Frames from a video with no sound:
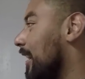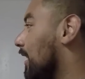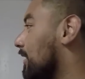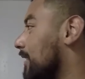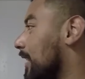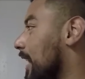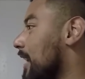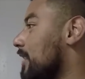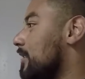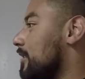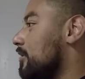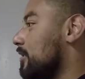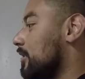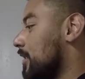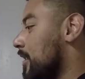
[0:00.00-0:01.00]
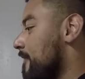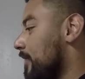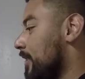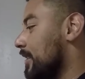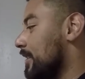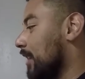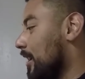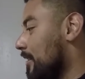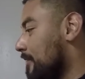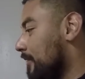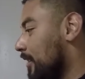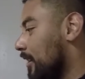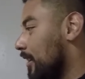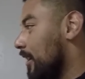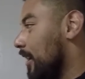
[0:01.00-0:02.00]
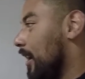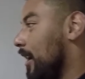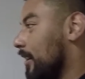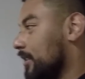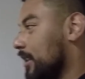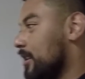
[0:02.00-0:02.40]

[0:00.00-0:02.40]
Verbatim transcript: I was like, "Hey, did you just come from the gym?" I was like,